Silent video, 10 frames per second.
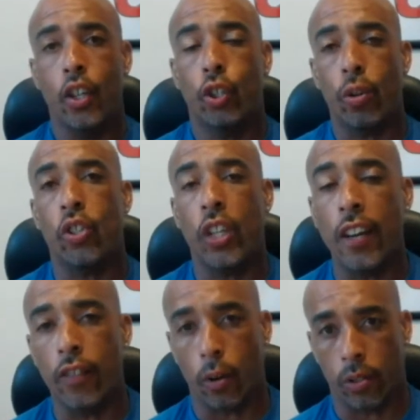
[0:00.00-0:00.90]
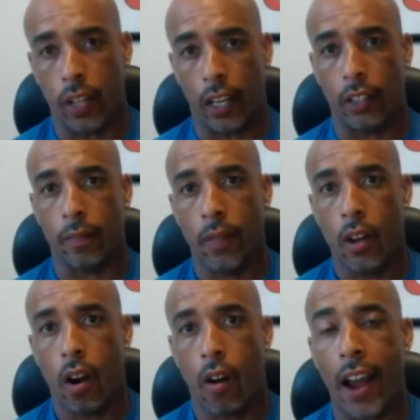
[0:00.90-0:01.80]
to achieve those things,
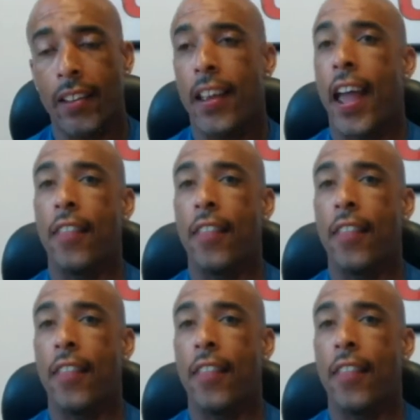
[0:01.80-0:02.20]
right?